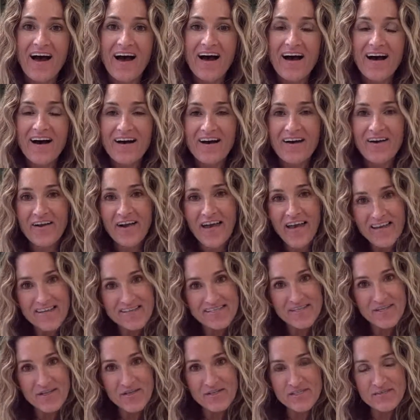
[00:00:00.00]
Okay,
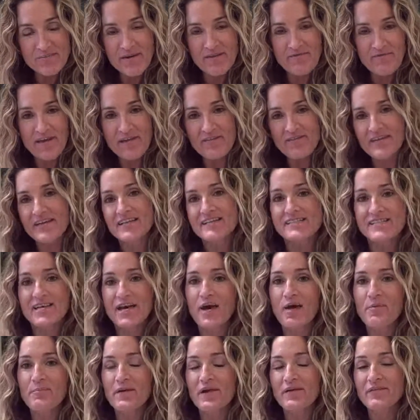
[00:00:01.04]
so those are my favorites.
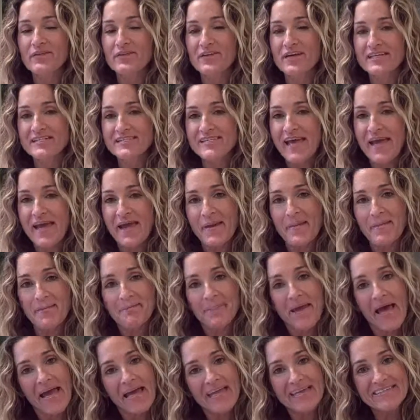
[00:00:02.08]
I hope you have a great
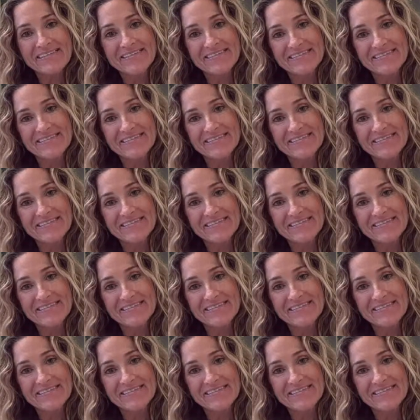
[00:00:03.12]
day. Bye.